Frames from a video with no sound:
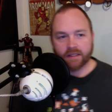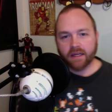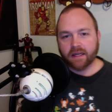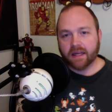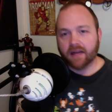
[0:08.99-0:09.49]

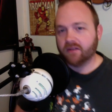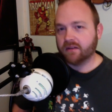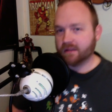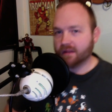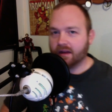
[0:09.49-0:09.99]
Anyhow,
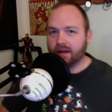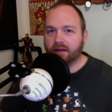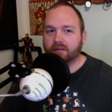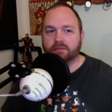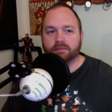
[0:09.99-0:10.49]

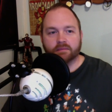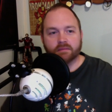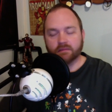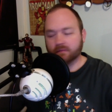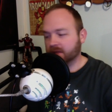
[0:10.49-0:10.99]

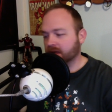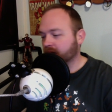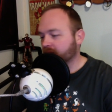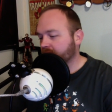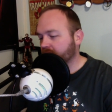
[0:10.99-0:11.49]

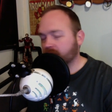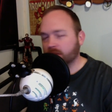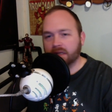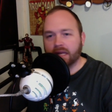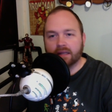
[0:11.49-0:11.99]
gonna come to
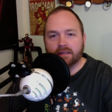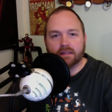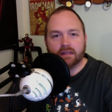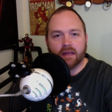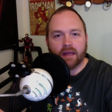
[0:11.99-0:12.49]
you guys
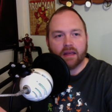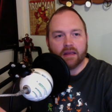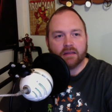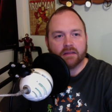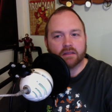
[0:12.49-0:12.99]
today,